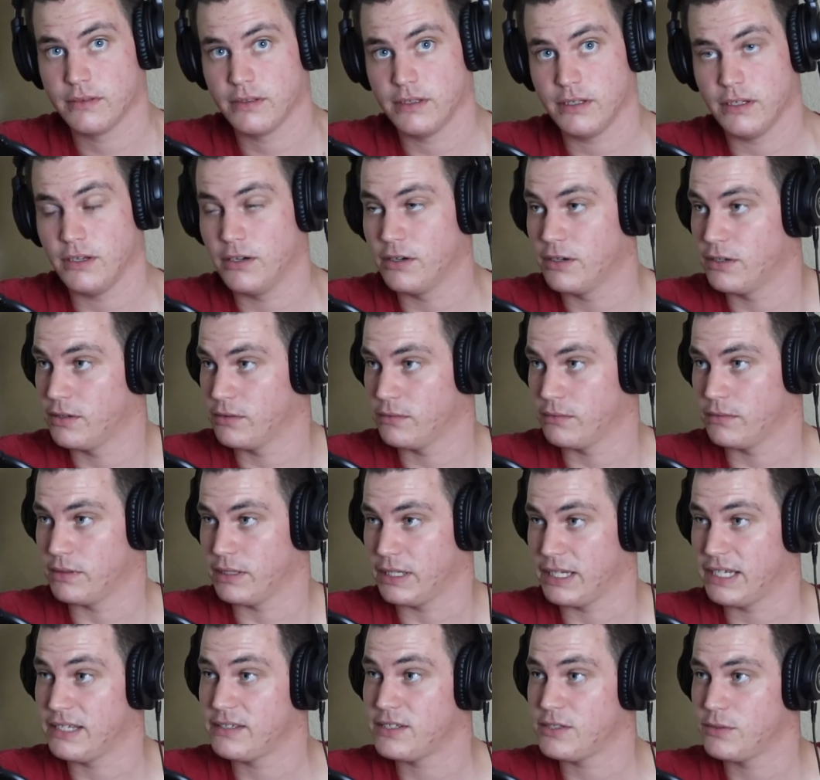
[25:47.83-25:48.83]
You're going to
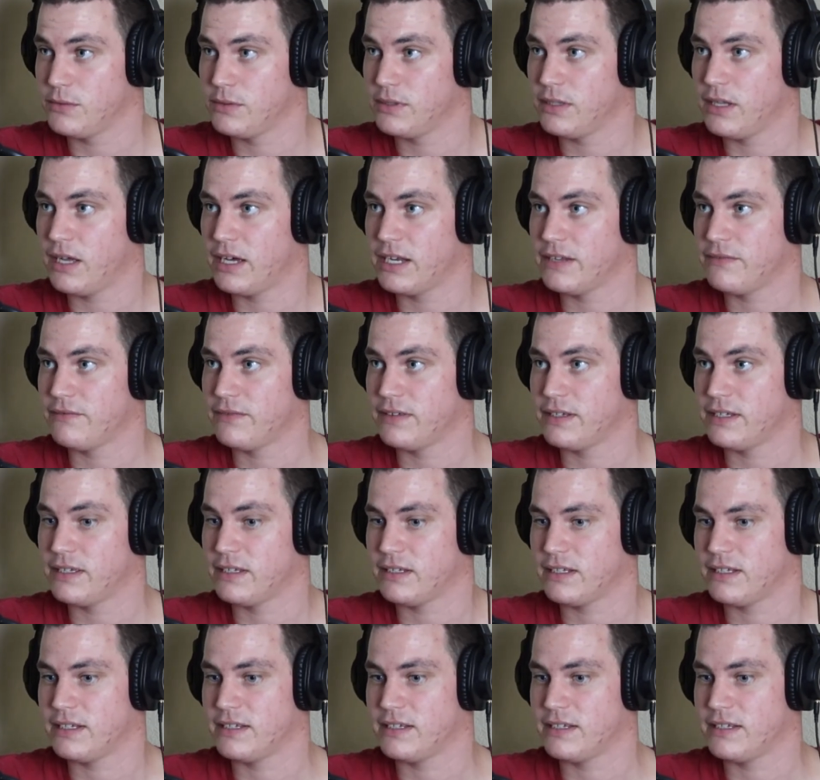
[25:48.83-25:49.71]
relate to a lot of it,